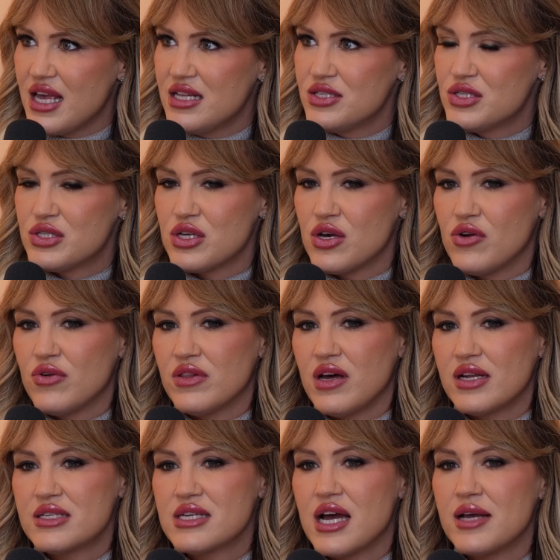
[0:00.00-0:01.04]
And so a
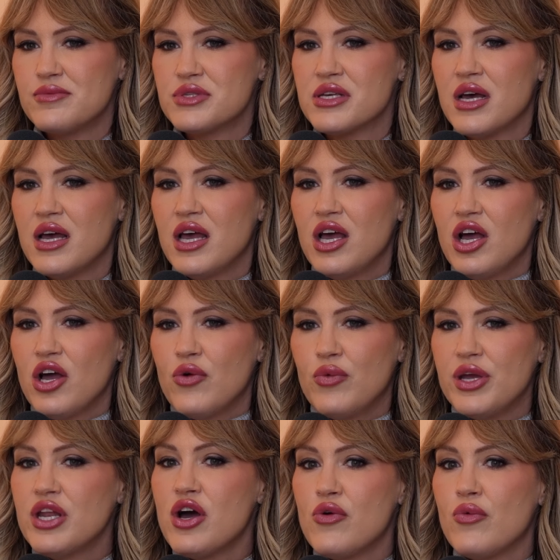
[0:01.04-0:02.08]
lot of times
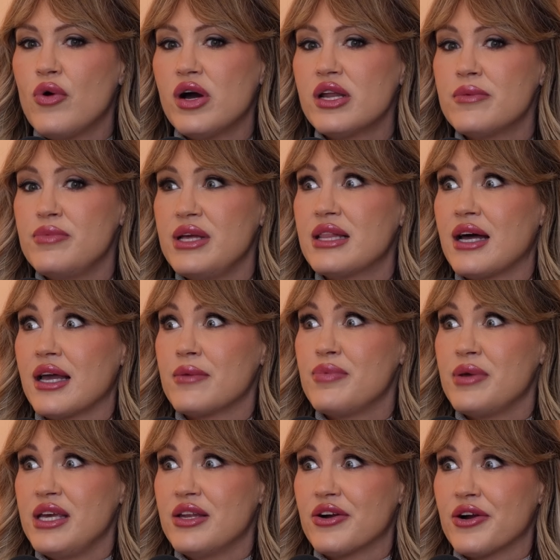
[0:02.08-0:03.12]
we don't want to be like
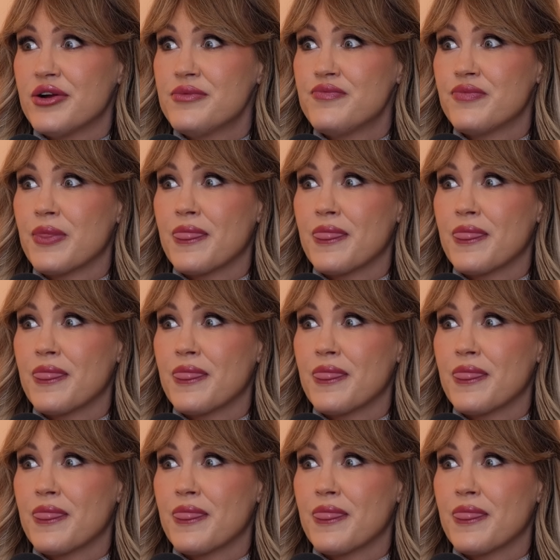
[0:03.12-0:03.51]
Peter